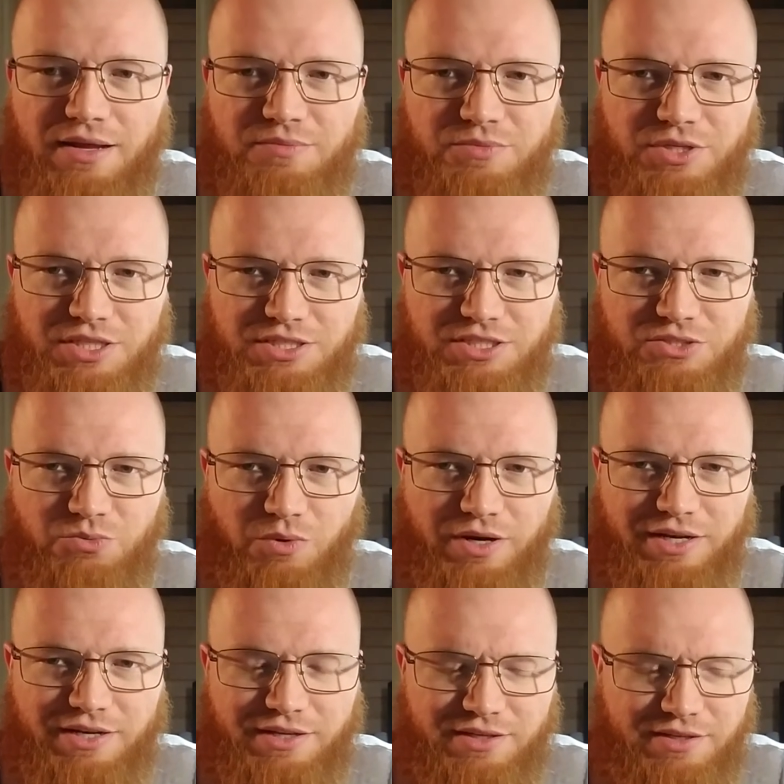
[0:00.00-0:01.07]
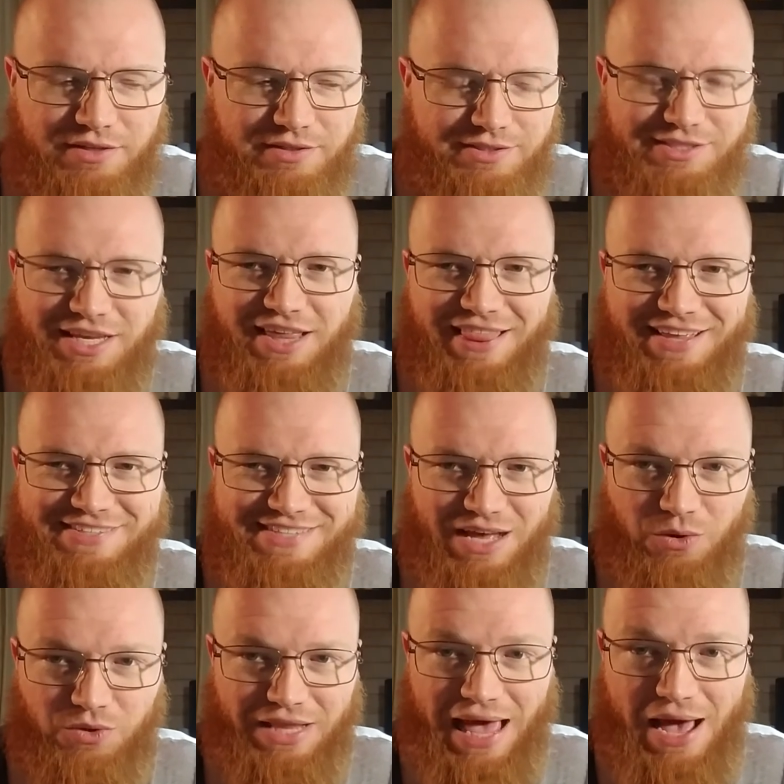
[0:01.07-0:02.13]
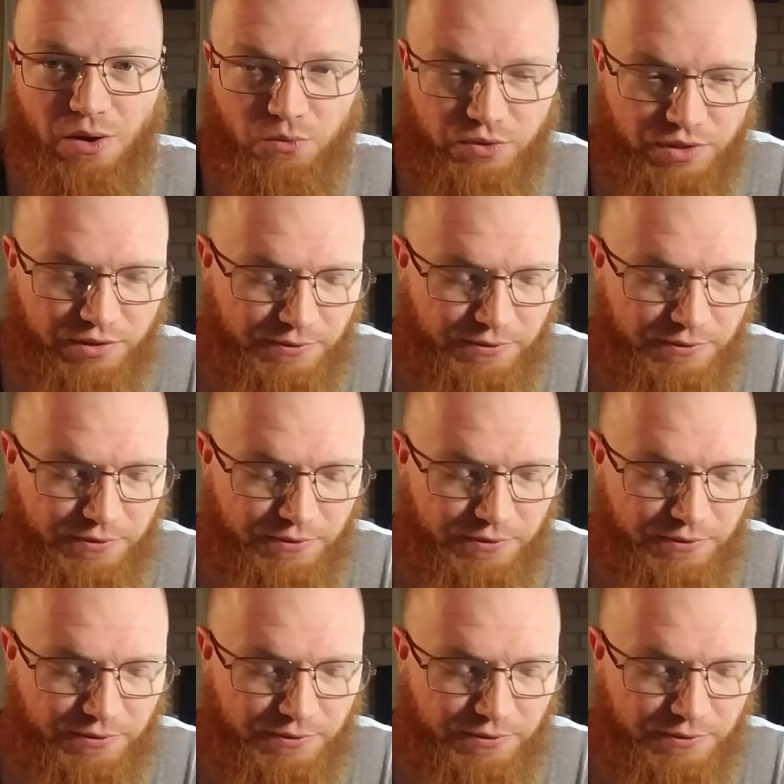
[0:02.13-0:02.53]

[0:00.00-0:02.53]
I'm really just wanting to say this out loud